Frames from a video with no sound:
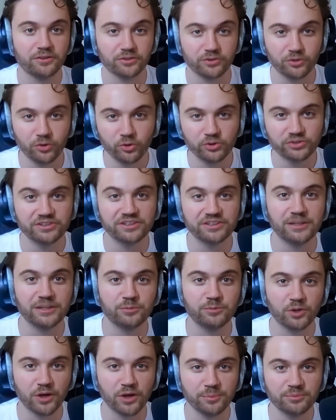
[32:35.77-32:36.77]
The goal is to
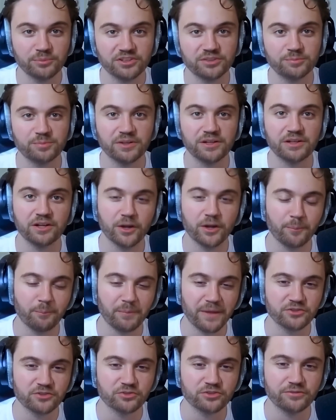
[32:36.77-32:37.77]
keep you up to speed
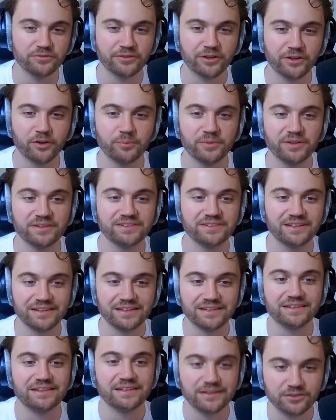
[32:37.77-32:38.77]
on major
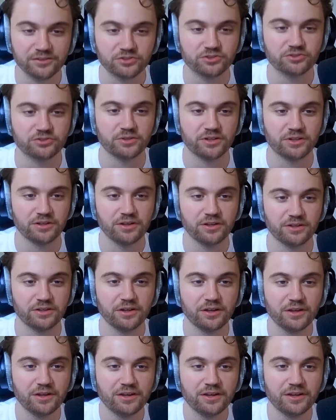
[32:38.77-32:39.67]
developments in the industry.